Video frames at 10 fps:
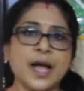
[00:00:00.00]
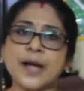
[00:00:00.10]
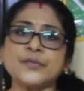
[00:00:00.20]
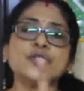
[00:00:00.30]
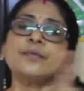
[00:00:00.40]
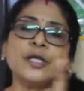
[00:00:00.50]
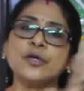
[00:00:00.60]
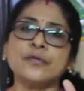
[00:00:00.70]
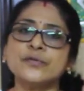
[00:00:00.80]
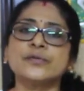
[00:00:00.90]
I'm sure
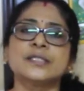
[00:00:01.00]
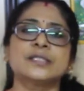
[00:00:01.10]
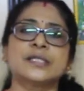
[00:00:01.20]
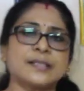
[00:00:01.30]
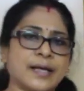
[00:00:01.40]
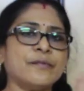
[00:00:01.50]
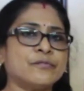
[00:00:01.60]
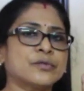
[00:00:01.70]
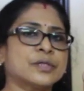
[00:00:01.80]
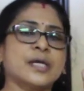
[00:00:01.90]
many of you sitting
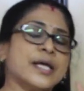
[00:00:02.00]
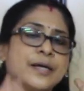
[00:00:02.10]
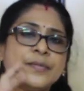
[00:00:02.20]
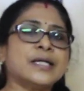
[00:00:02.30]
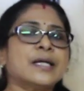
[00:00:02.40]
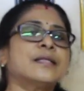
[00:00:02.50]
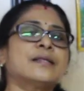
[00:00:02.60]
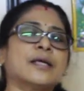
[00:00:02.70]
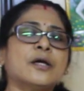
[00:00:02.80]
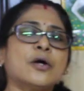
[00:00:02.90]
there would
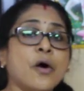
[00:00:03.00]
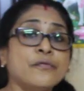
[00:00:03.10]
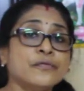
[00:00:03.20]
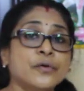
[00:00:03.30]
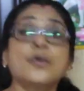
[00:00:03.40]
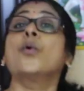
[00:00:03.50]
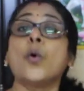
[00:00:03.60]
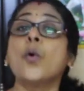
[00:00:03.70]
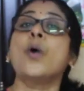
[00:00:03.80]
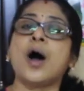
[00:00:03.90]
immediately think of
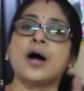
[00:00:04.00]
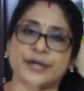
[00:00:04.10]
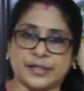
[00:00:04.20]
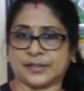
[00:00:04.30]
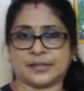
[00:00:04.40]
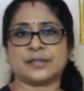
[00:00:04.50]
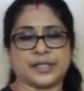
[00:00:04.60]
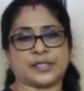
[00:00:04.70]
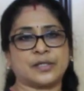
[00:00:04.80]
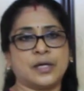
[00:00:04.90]
ORS,
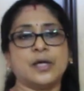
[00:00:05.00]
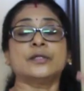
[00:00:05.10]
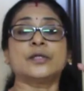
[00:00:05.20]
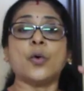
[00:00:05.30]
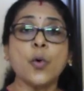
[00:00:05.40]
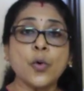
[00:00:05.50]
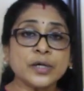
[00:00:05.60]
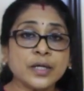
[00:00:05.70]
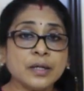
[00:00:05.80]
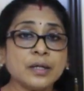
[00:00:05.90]
correct? The
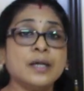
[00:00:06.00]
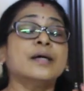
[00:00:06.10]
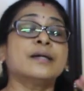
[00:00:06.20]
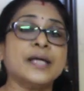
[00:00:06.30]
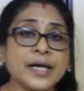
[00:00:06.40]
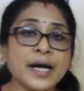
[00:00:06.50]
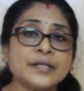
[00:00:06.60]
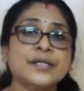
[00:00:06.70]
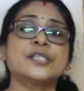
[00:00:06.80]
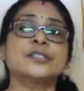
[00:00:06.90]
oral
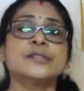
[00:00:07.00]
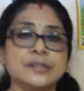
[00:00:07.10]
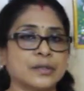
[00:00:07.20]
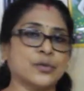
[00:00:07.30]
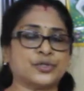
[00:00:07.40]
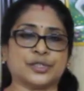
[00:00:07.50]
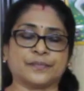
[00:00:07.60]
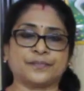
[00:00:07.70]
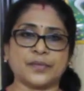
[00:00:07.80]
rehydration solution.